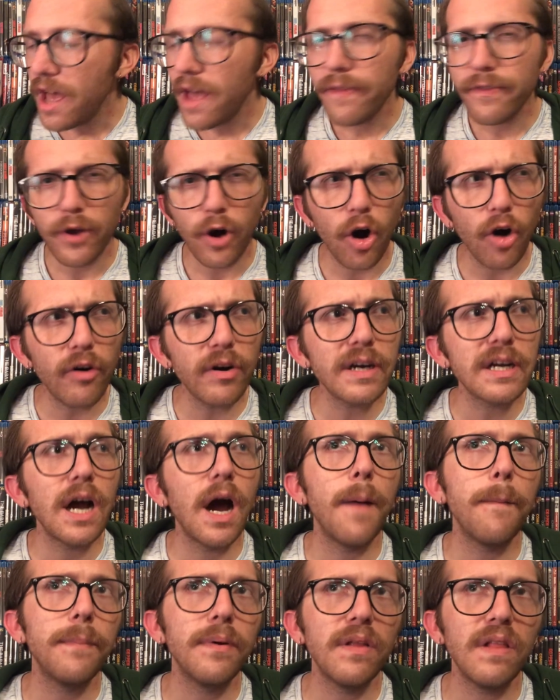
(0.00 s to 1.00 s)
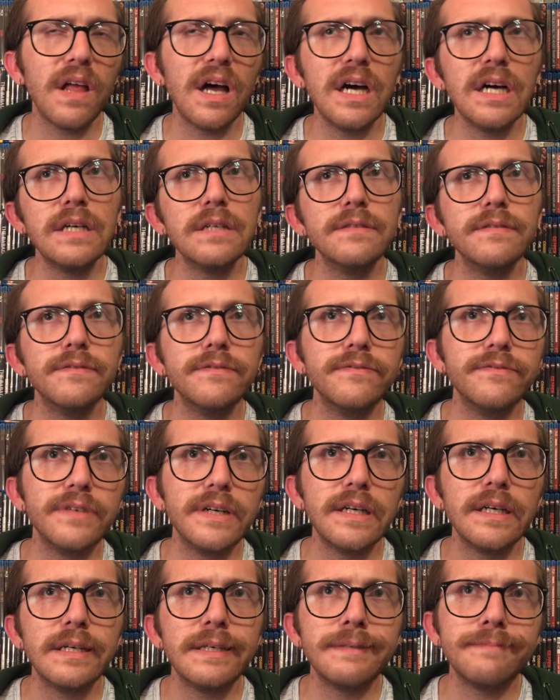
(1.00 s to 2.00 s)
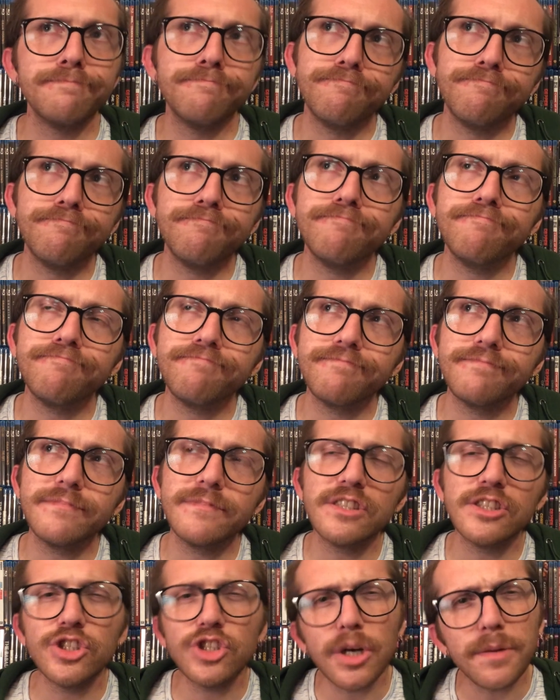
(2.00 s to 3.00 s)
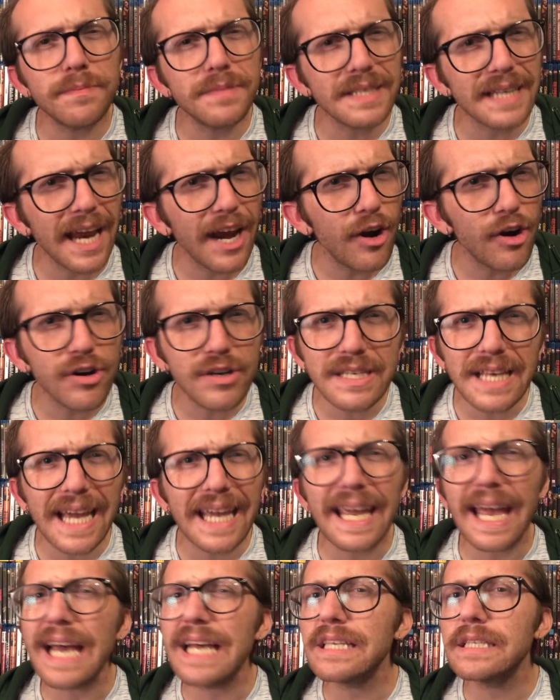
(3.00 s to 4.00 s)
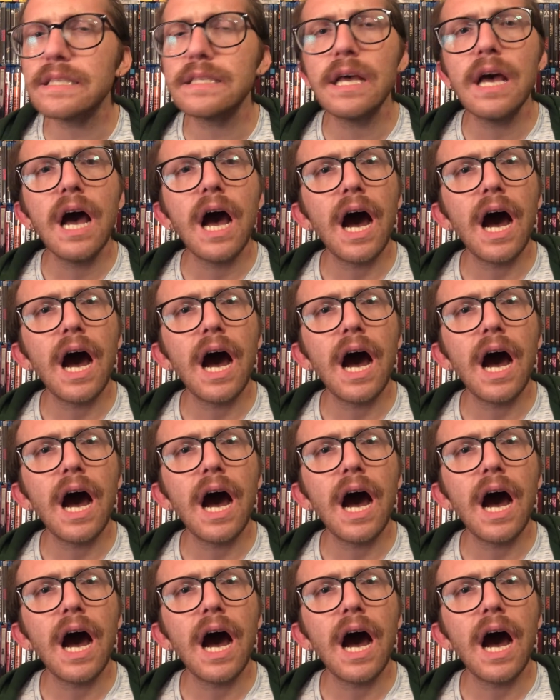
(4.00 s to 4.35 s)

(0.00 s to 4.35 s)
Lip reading: There are a couple of jump scares, I guess.